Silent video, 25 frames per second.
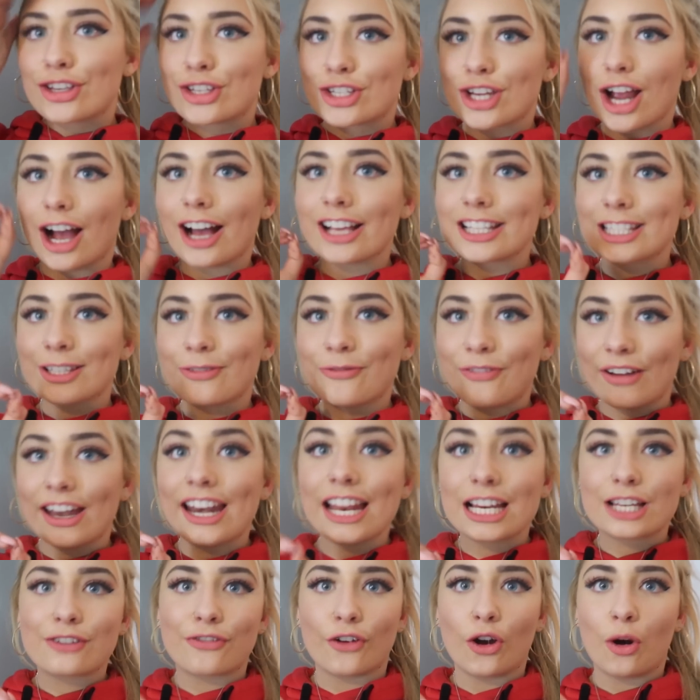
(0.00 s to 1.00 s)
just
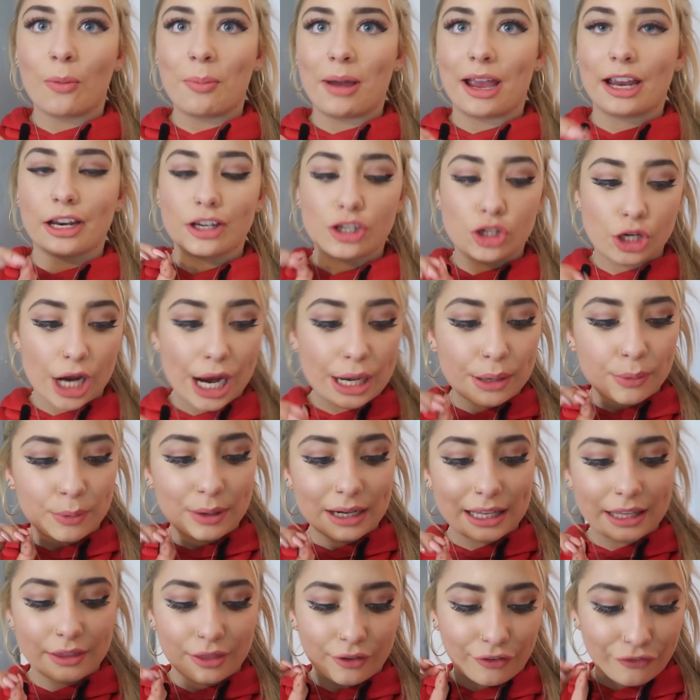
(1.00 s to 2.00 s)
finished filming
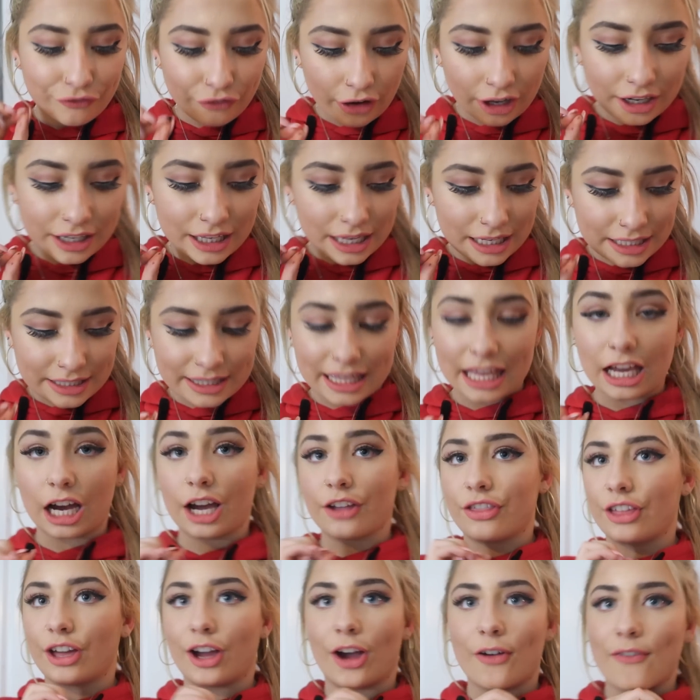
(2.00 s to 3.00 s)
genuinely the funniest thing
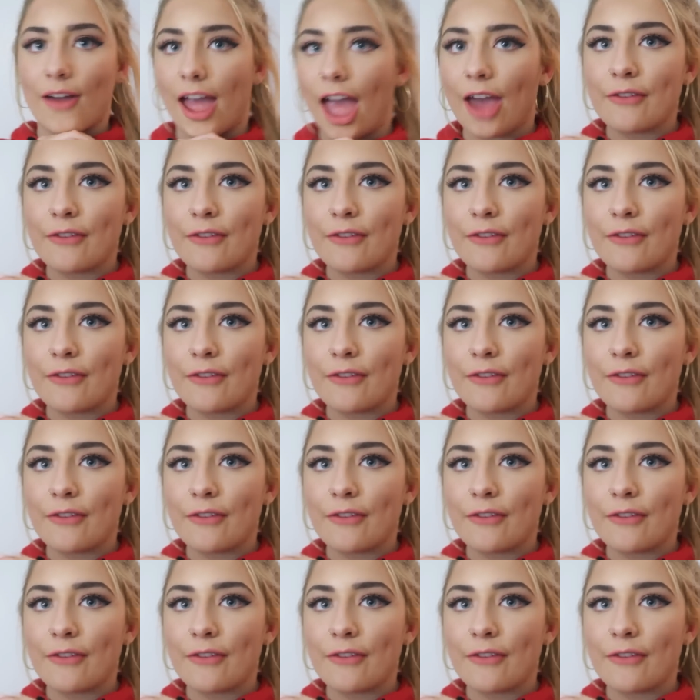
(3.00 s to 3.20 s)
I think I've